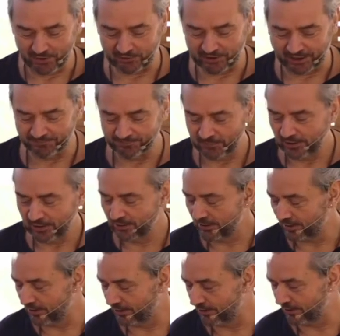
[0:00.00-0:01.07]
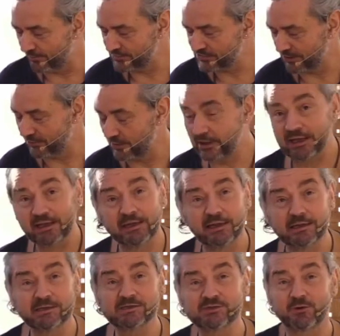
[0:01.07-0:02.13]
Okay, um, so uh, let,
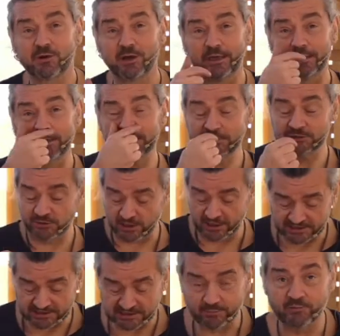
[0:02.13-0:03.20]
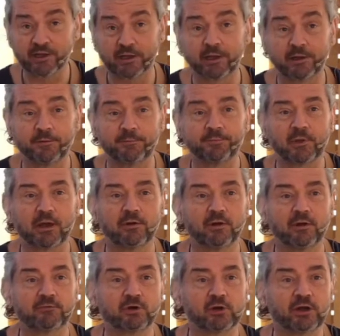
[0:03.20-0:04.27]
let's try let's try it in something. Um,
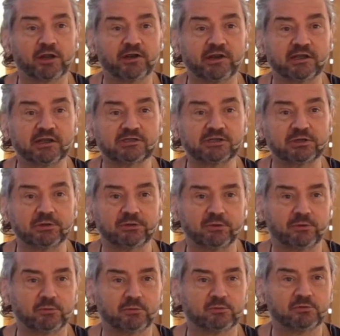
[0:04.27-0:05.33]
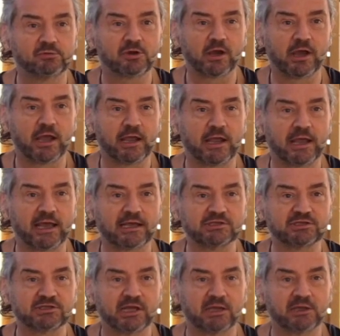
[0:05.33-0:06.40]
I, I've got an idea to try
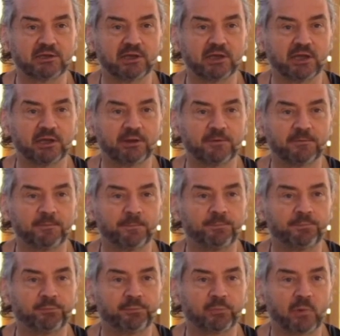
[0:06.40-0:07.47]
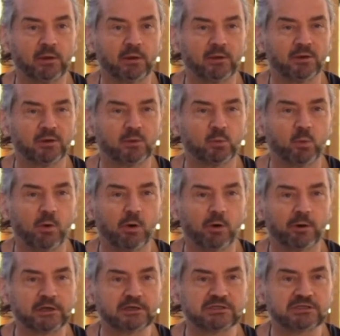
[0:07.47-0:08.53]
a standing
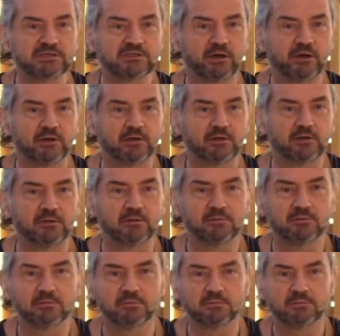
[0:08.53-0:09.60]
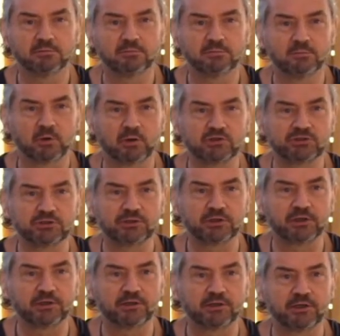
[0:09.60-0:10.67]
warrior style
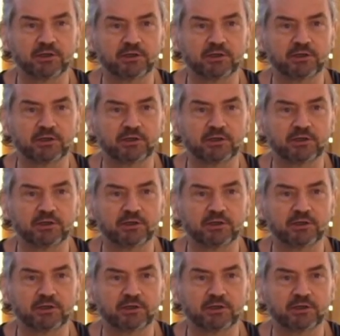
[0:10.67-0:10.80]
posture, I